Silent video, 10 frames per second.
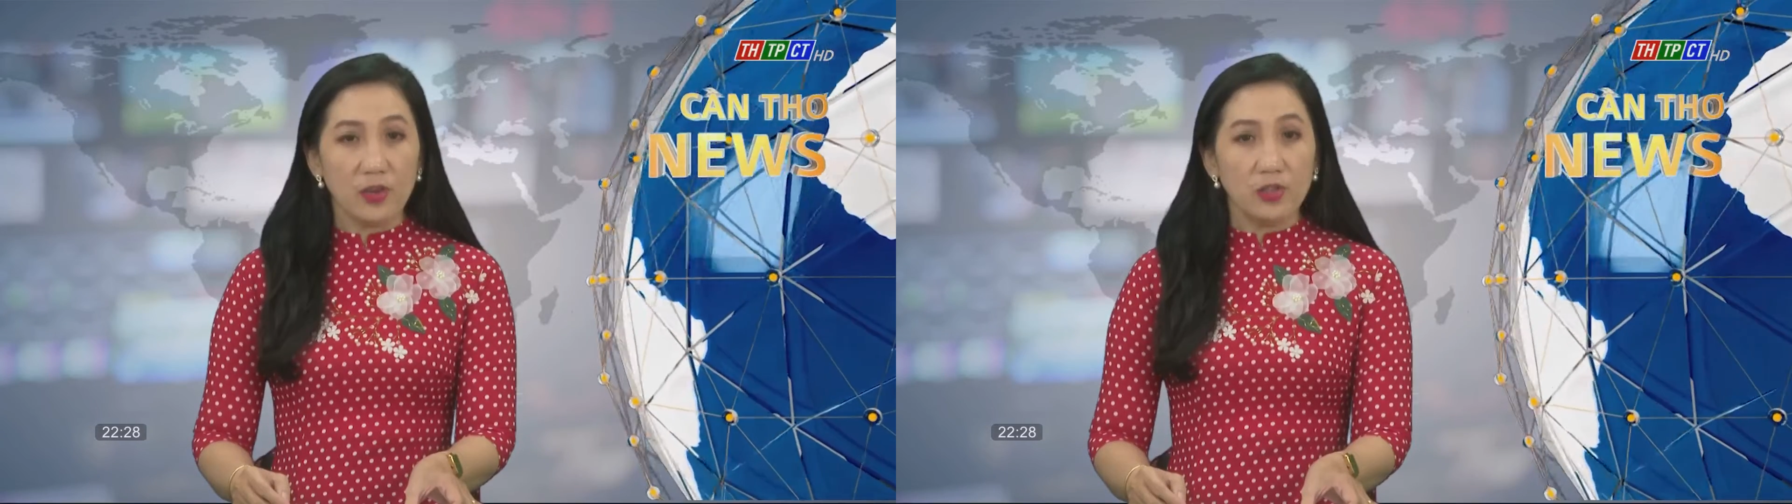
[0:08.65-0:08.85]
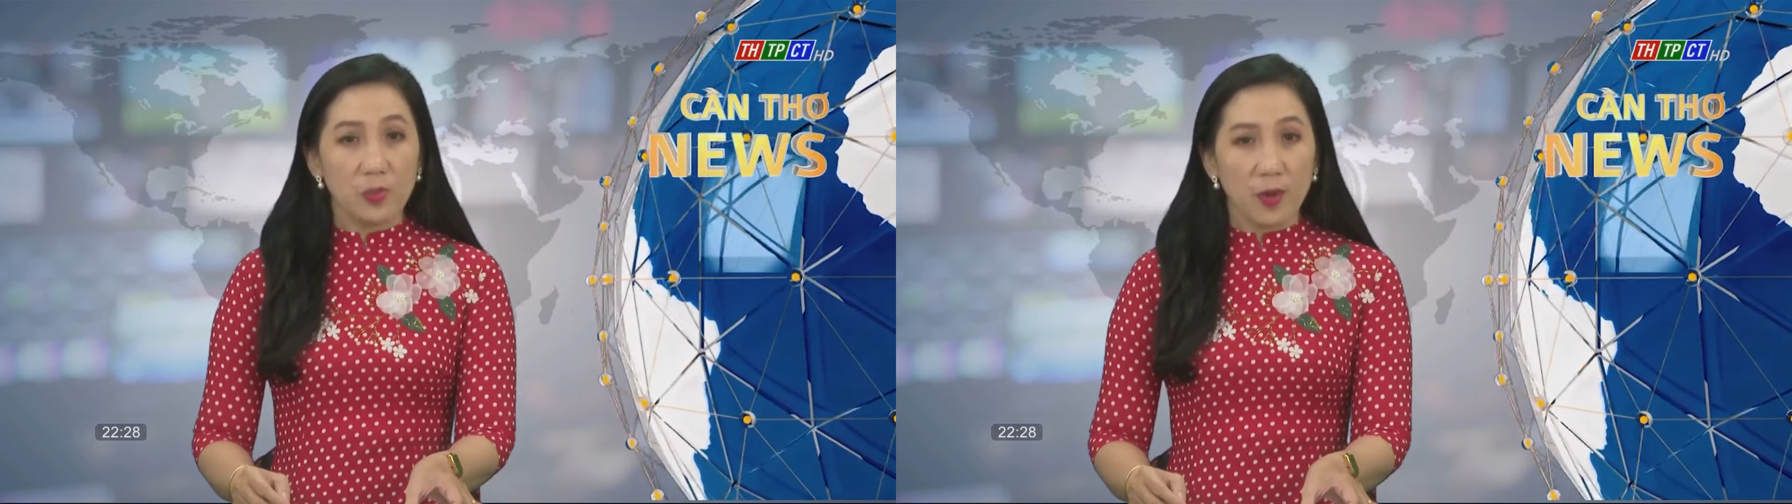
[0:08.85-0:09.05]

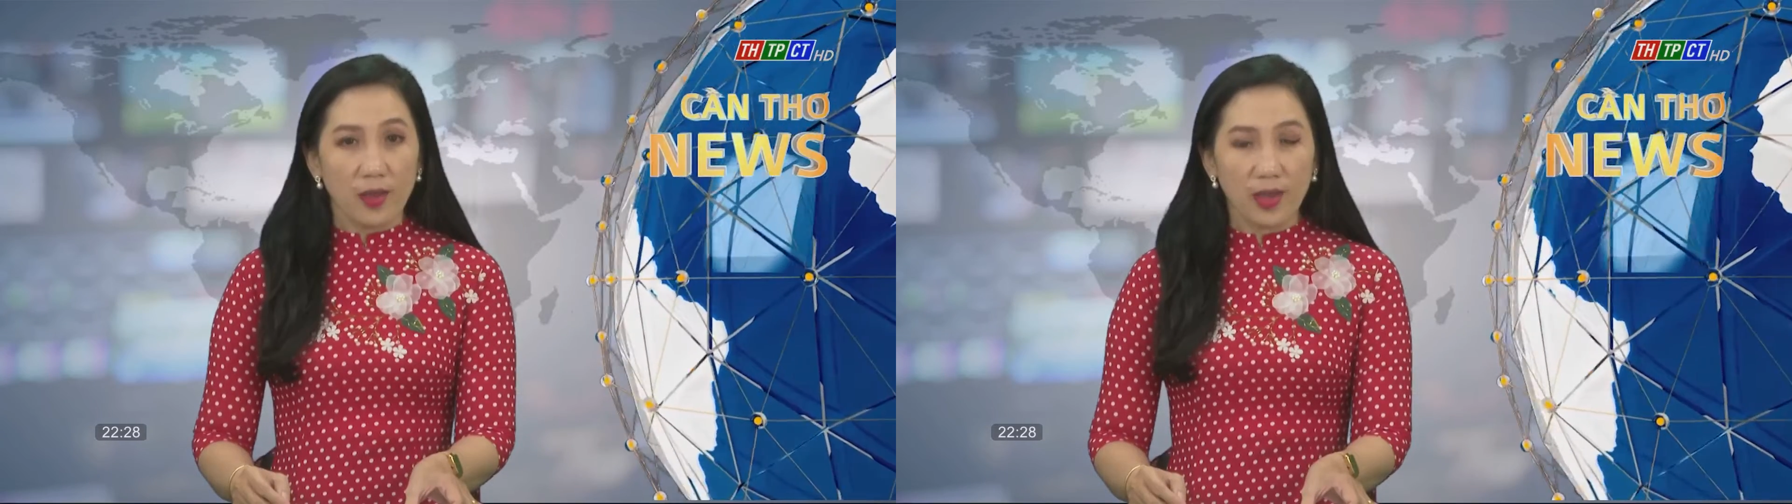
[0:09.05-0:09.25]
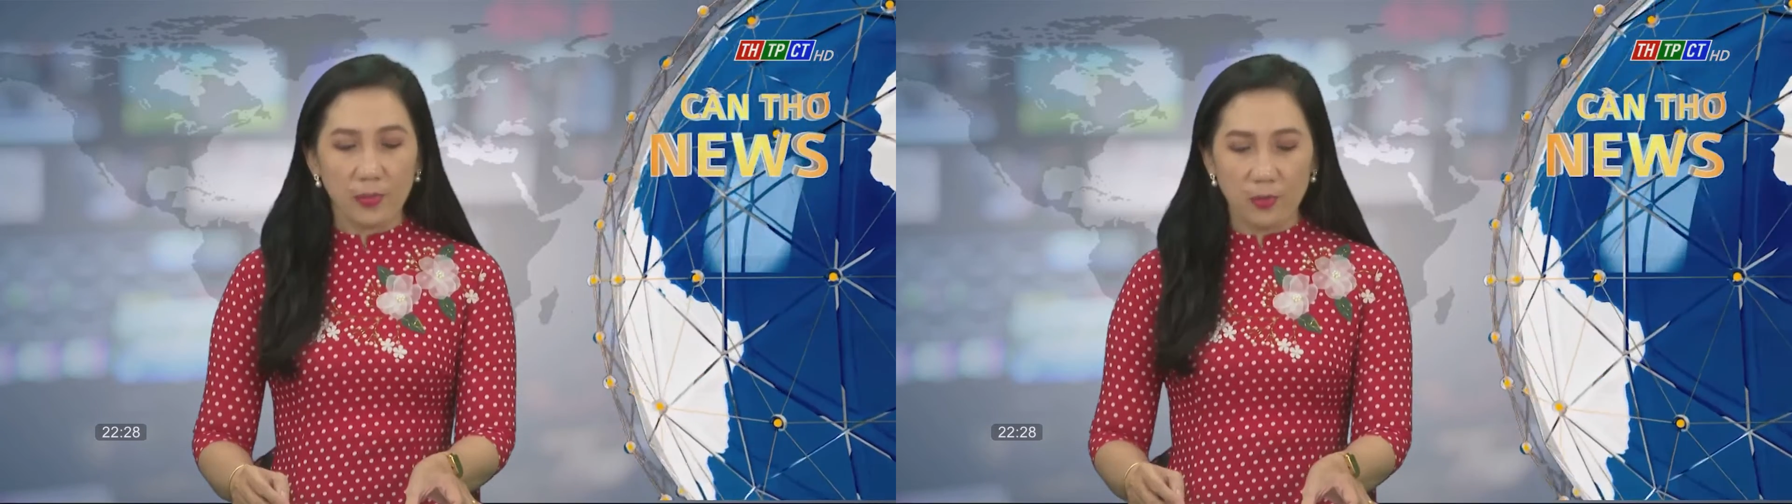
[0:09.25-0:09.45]
and new
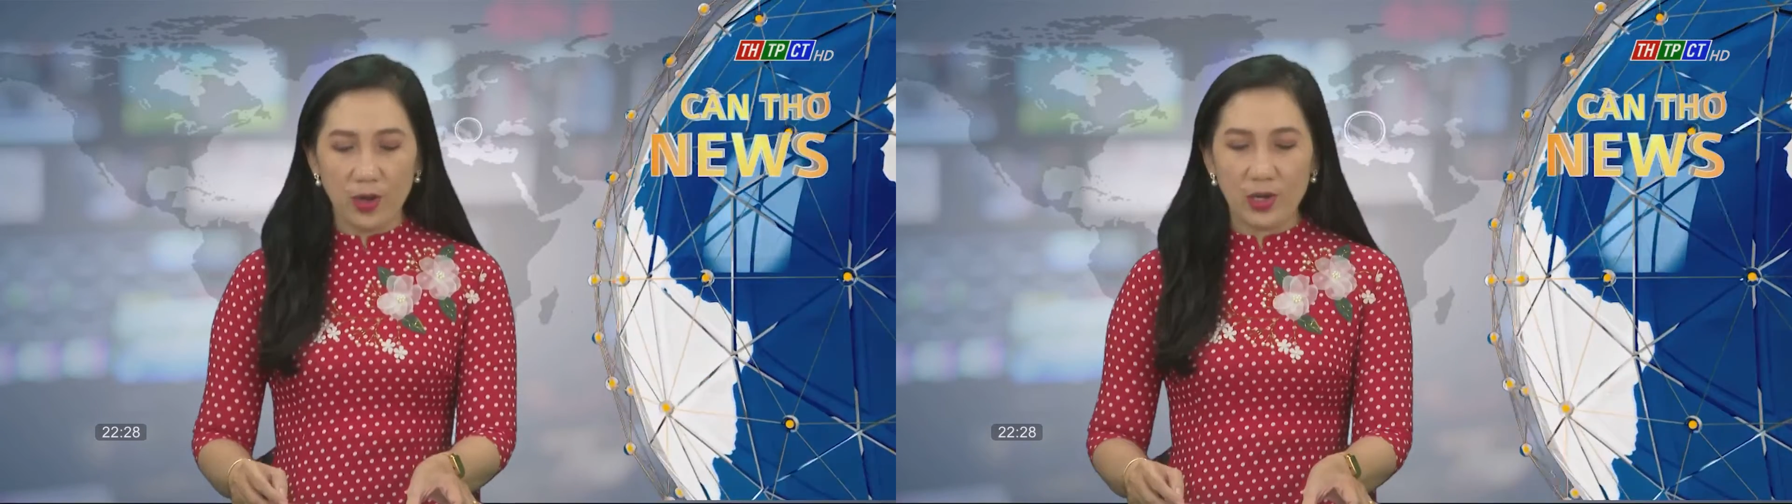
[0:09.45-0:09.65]
spring of